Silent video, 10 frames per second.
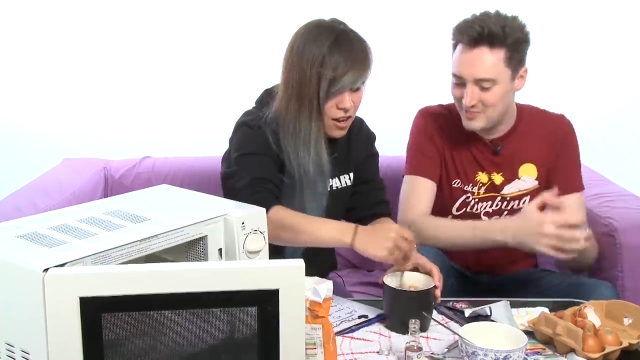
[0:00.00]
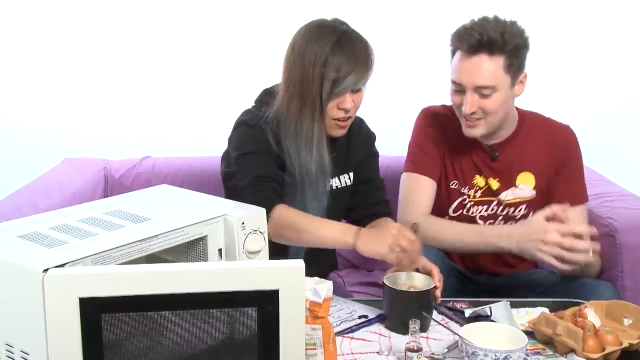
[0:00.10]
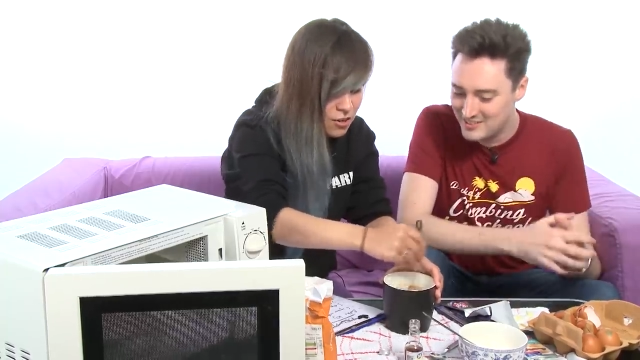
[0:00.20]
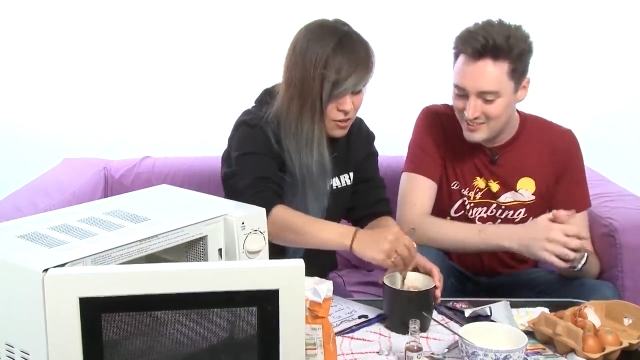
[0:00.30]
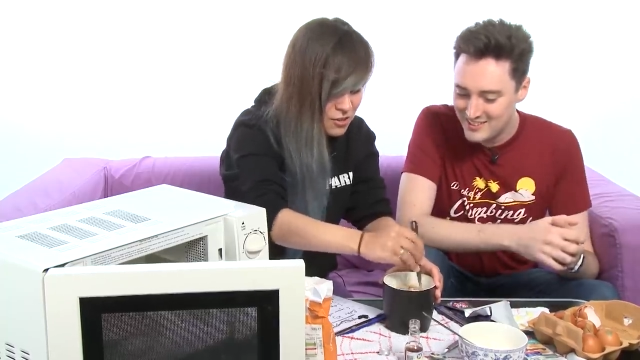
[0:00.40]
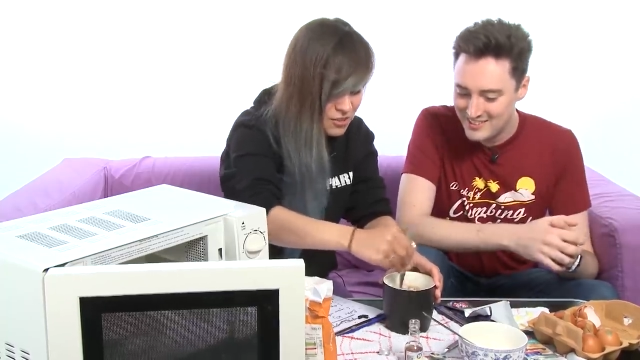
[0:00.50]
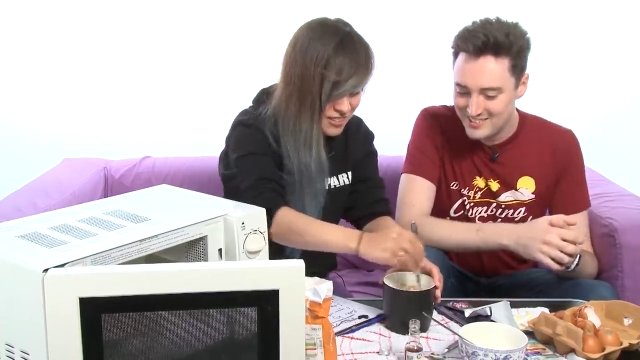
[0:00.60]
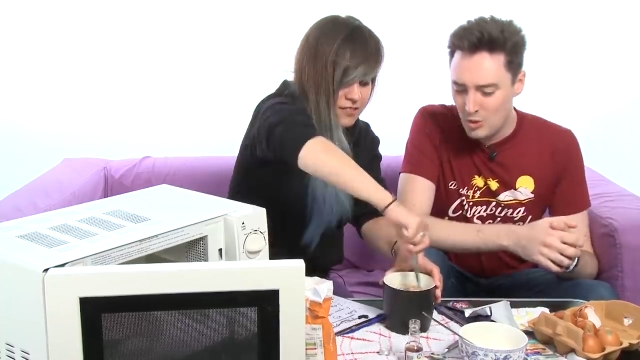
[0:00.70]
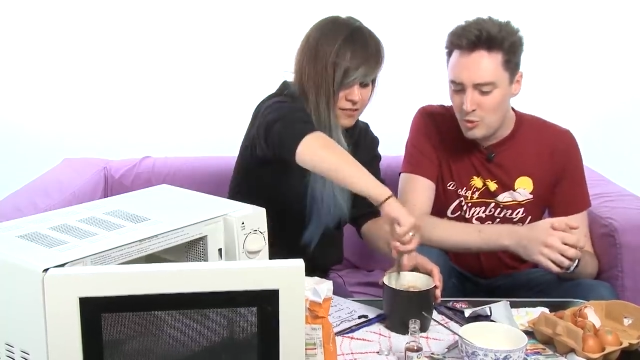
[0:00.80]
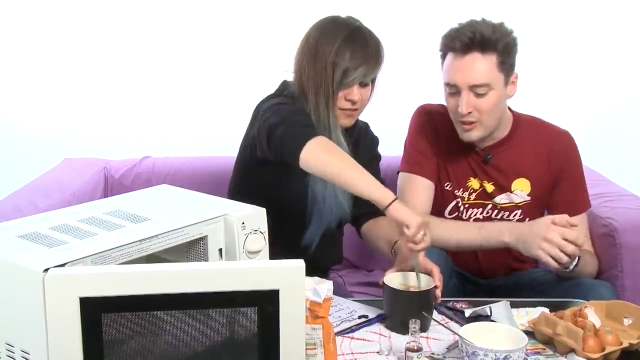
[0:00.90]
Speaker 1: no. Yeah.
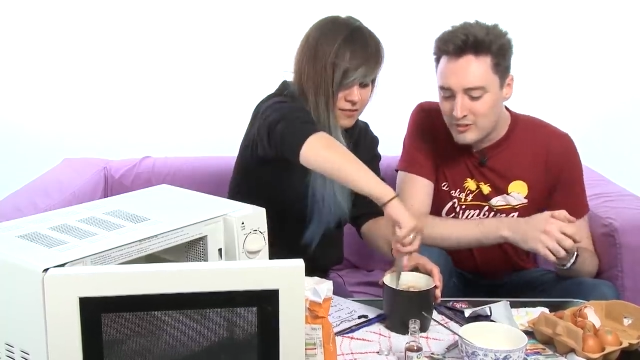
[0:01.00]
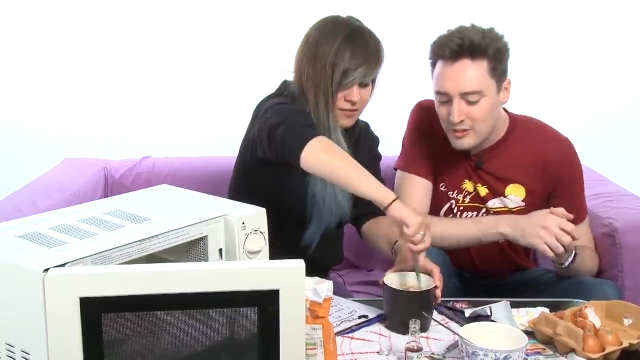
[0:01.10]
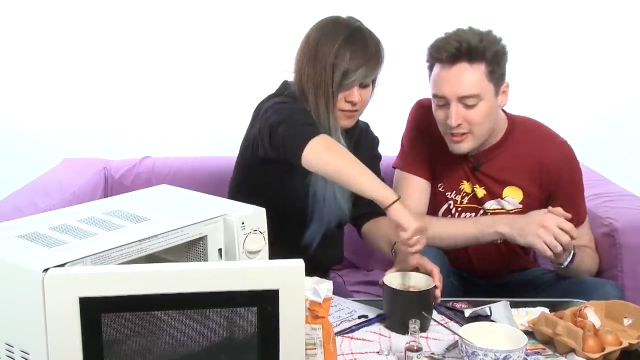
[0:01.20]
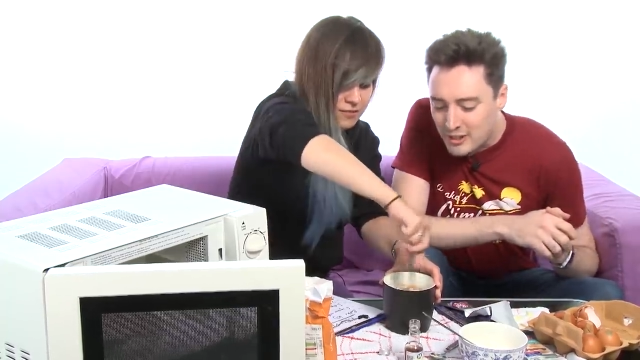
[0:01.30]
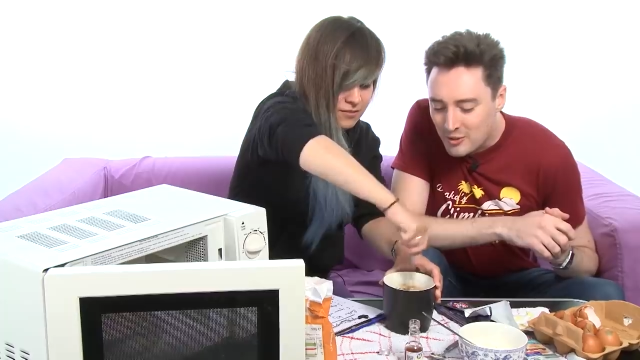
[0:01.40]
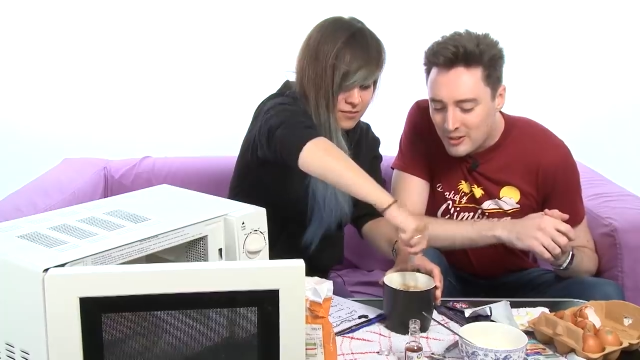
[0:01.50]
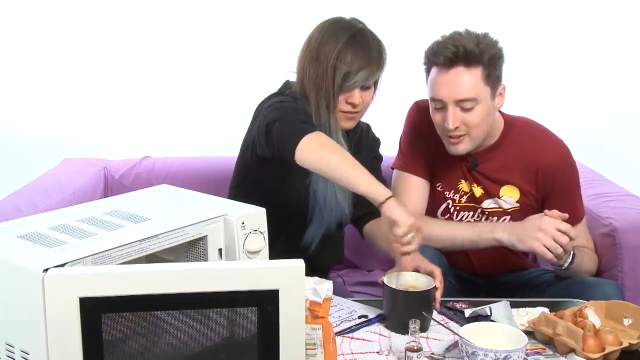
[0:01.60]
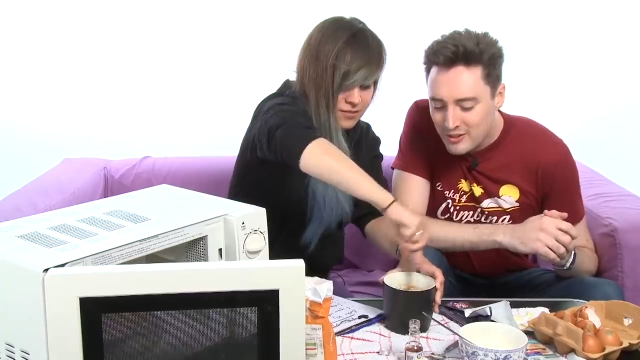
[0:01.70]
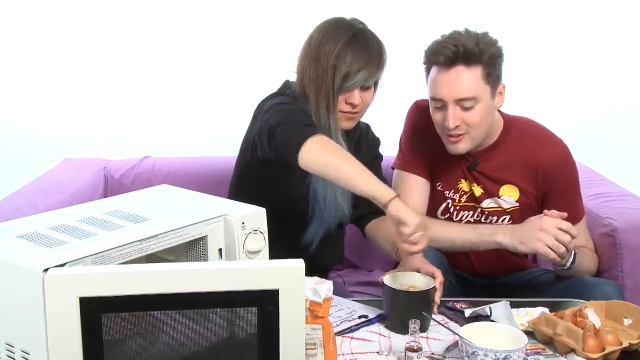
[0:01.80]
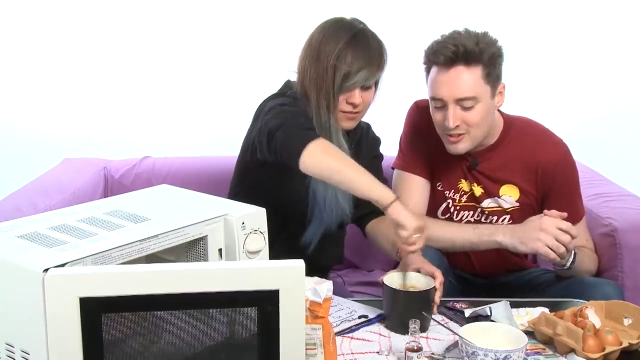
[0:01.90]
Oh, that's looking
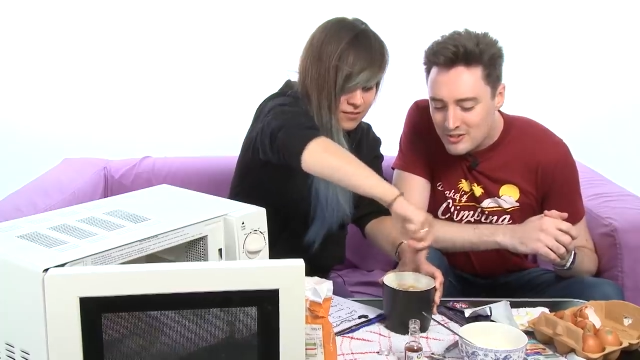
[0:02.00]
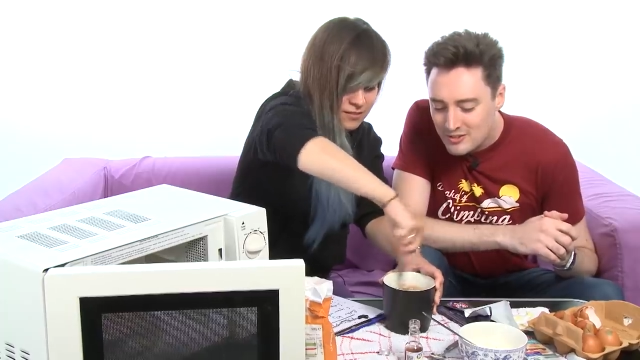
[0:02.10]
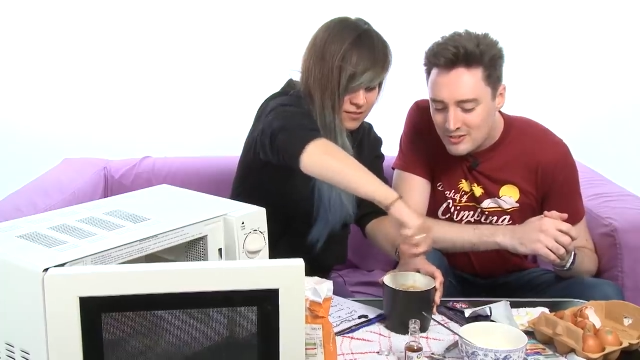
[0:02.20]
quite good.